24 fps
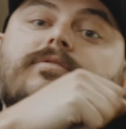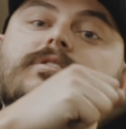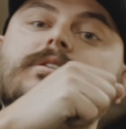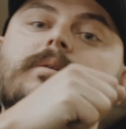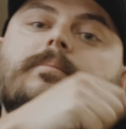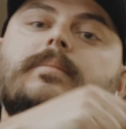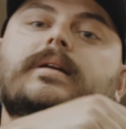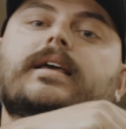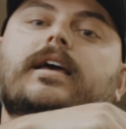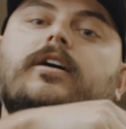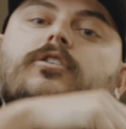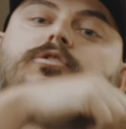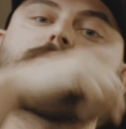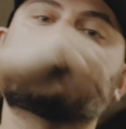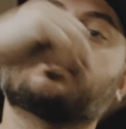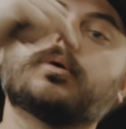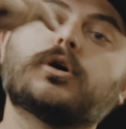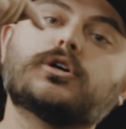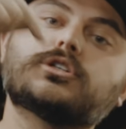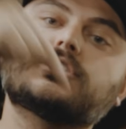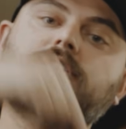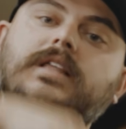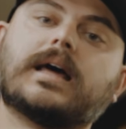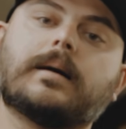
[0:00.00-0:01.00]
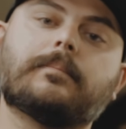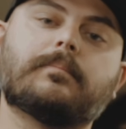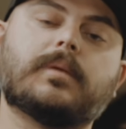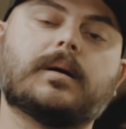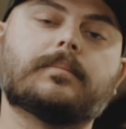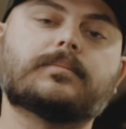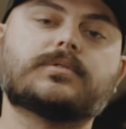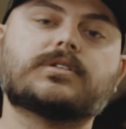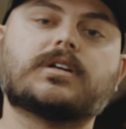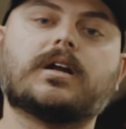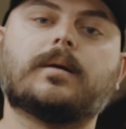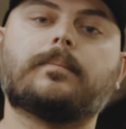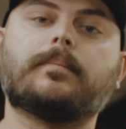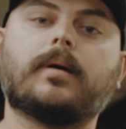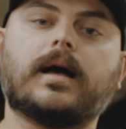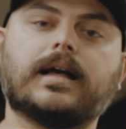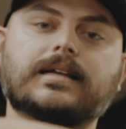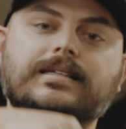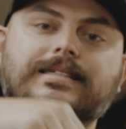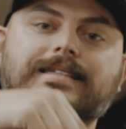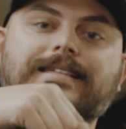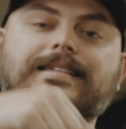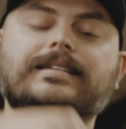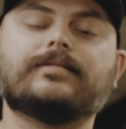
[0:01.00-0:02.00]
somebody else push that bump stop
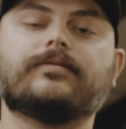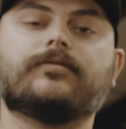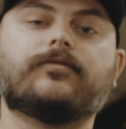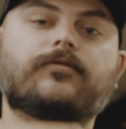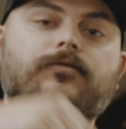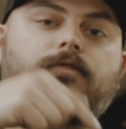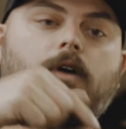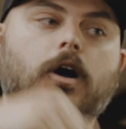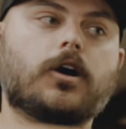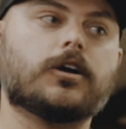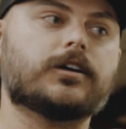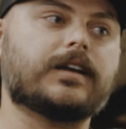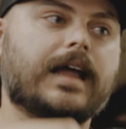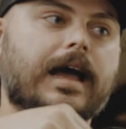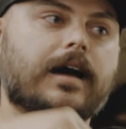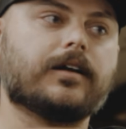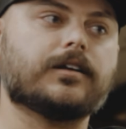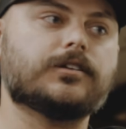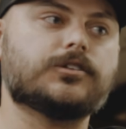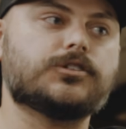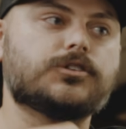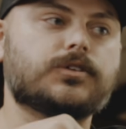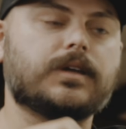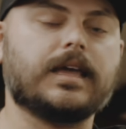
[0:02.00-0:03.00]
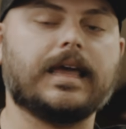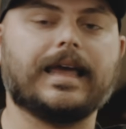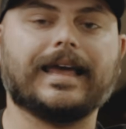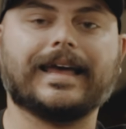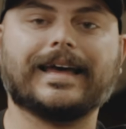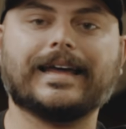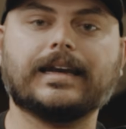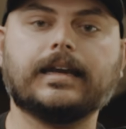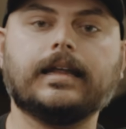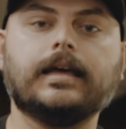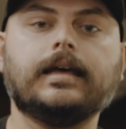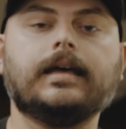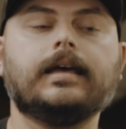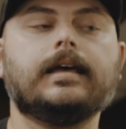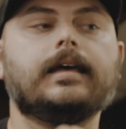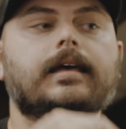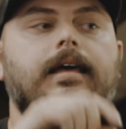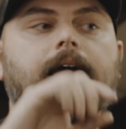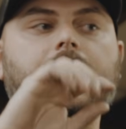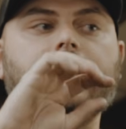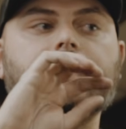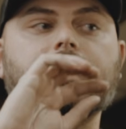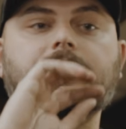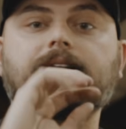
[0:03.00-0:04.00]
as far down as you can,
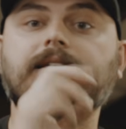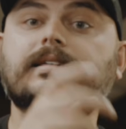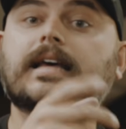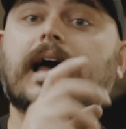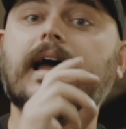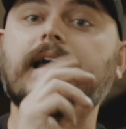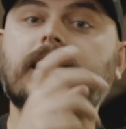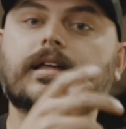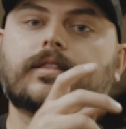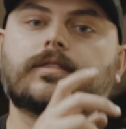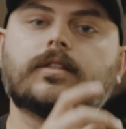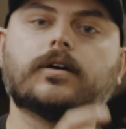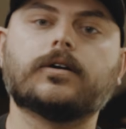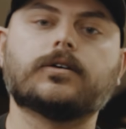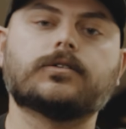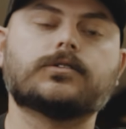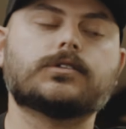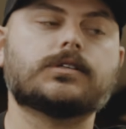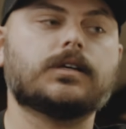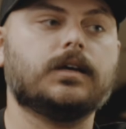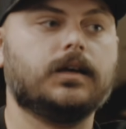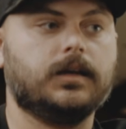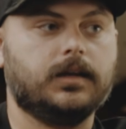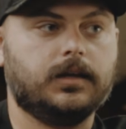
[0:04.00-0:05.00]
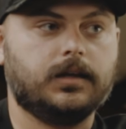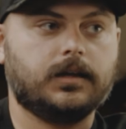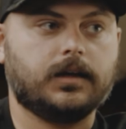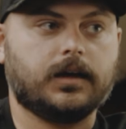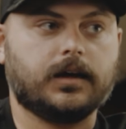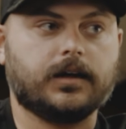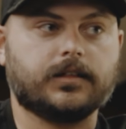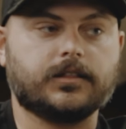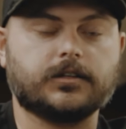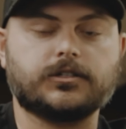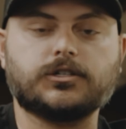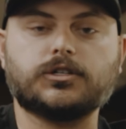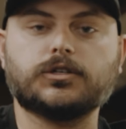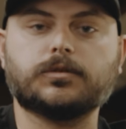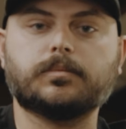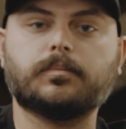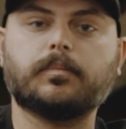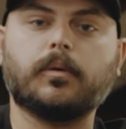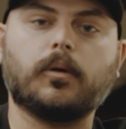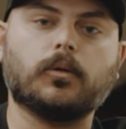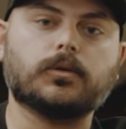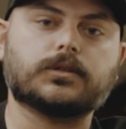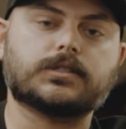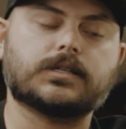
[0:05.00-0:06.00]
and then tighten those, the 2
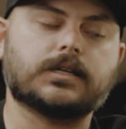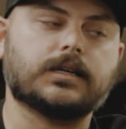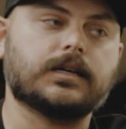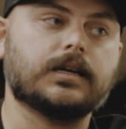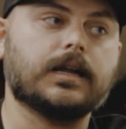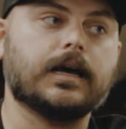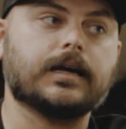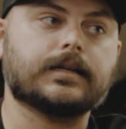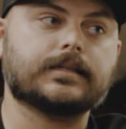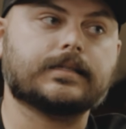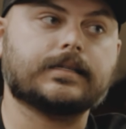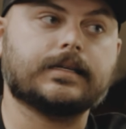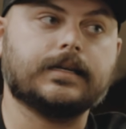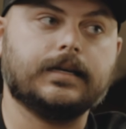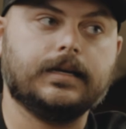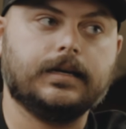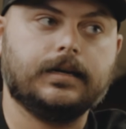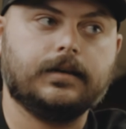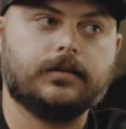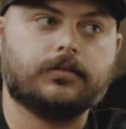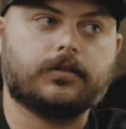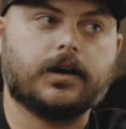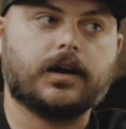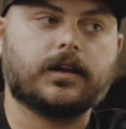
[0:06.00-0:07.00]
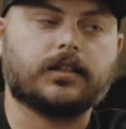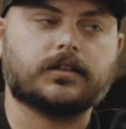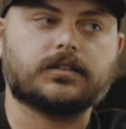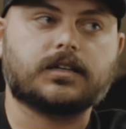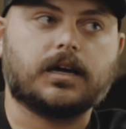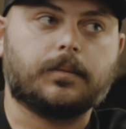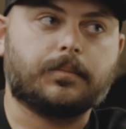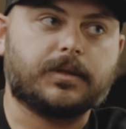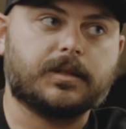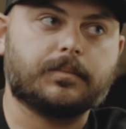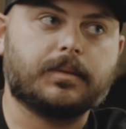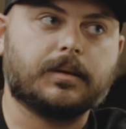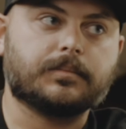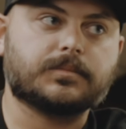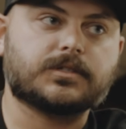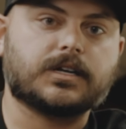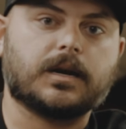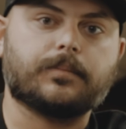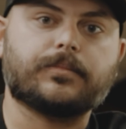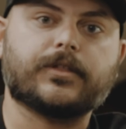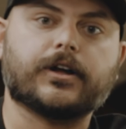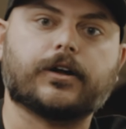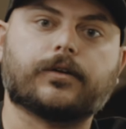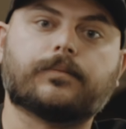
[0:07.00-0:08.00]
bolts and nuts right on the top of the bump
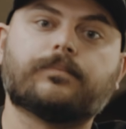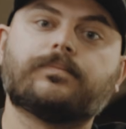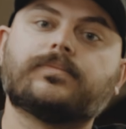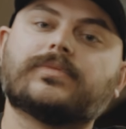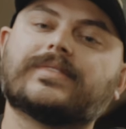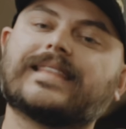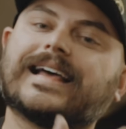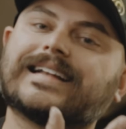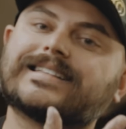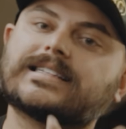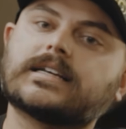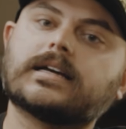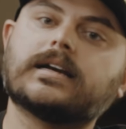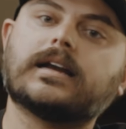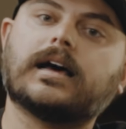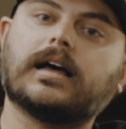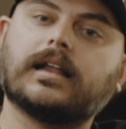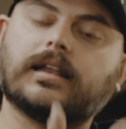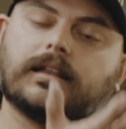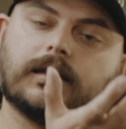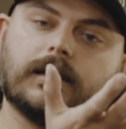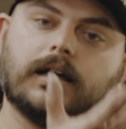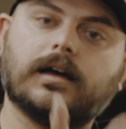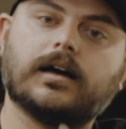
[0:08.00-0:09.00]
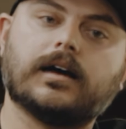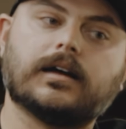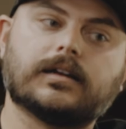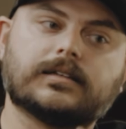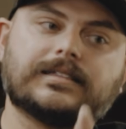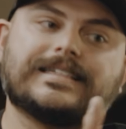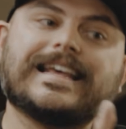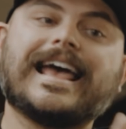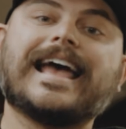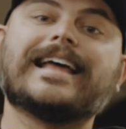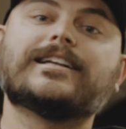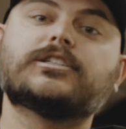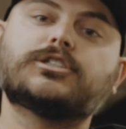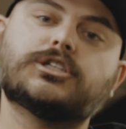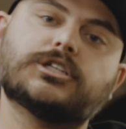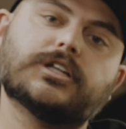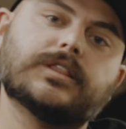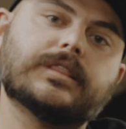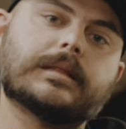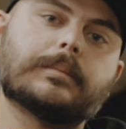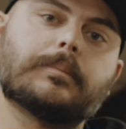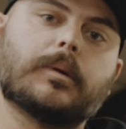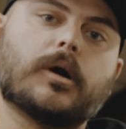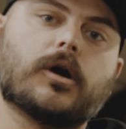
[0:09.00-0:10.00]
stop there. That's gonna
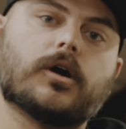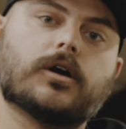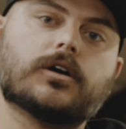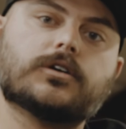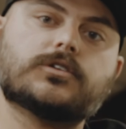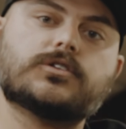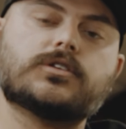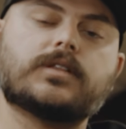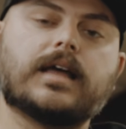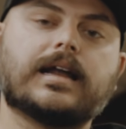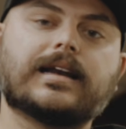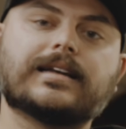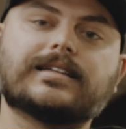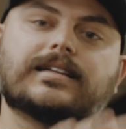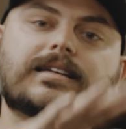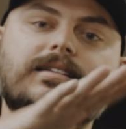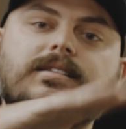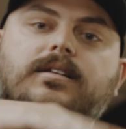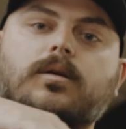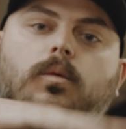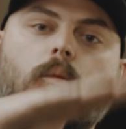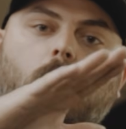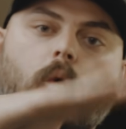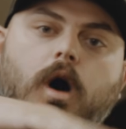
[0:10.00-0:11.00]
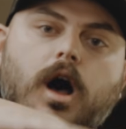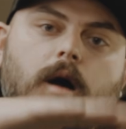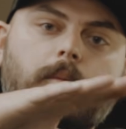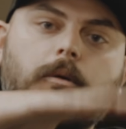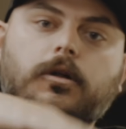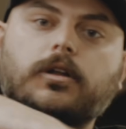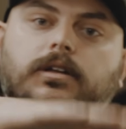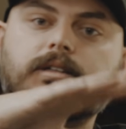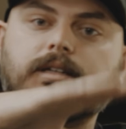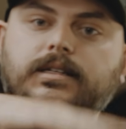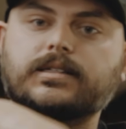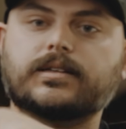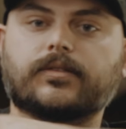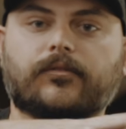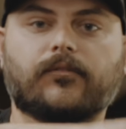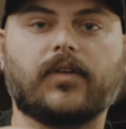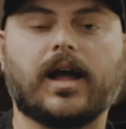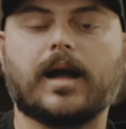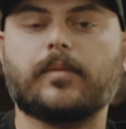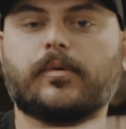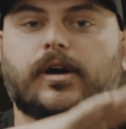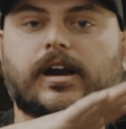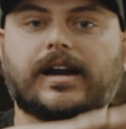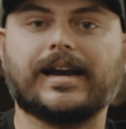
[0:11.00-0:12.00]
tension the bar so that it doesn't wobble, it doesn't
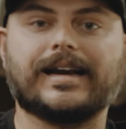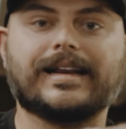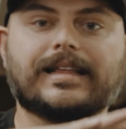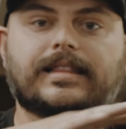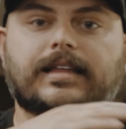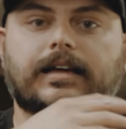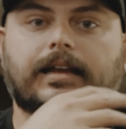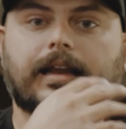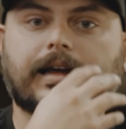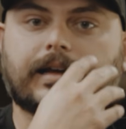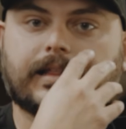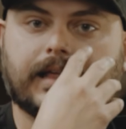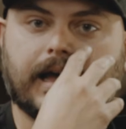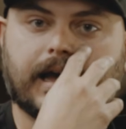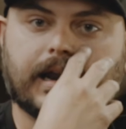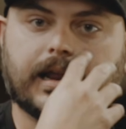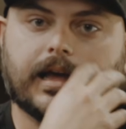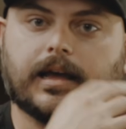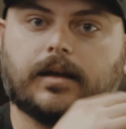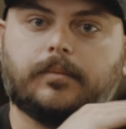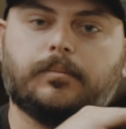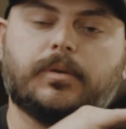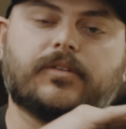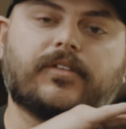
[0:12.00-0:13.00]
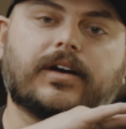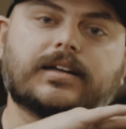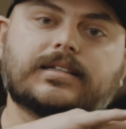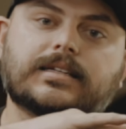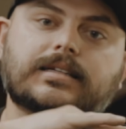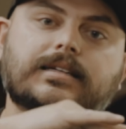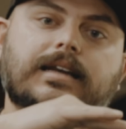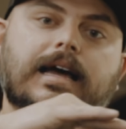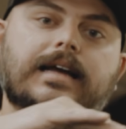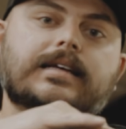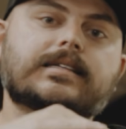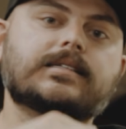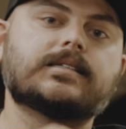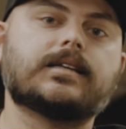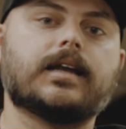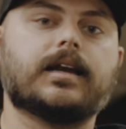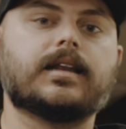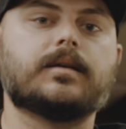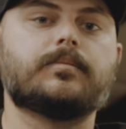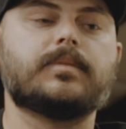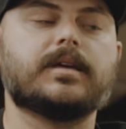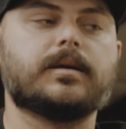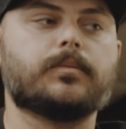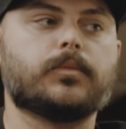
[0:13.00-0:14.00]
vibrate, anything like that. It provides a nice
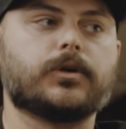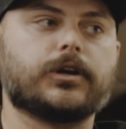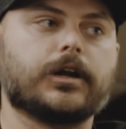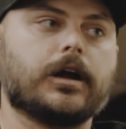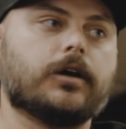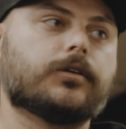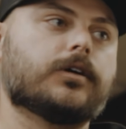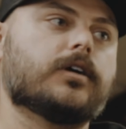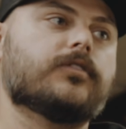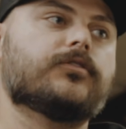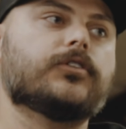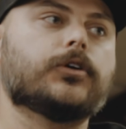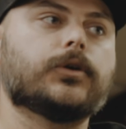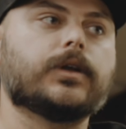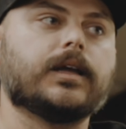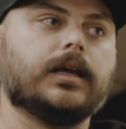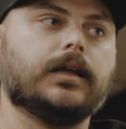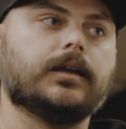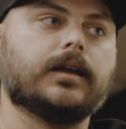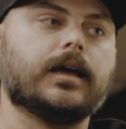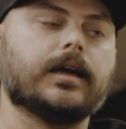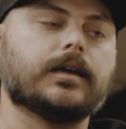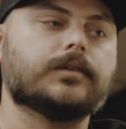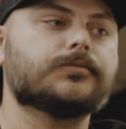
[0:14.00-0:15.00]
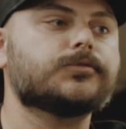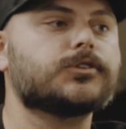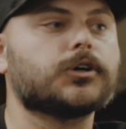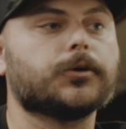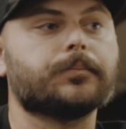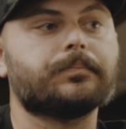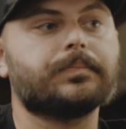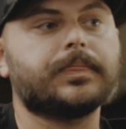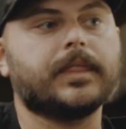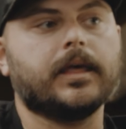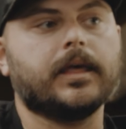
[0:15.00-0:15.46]
steady beam when you're out off-roading at night. So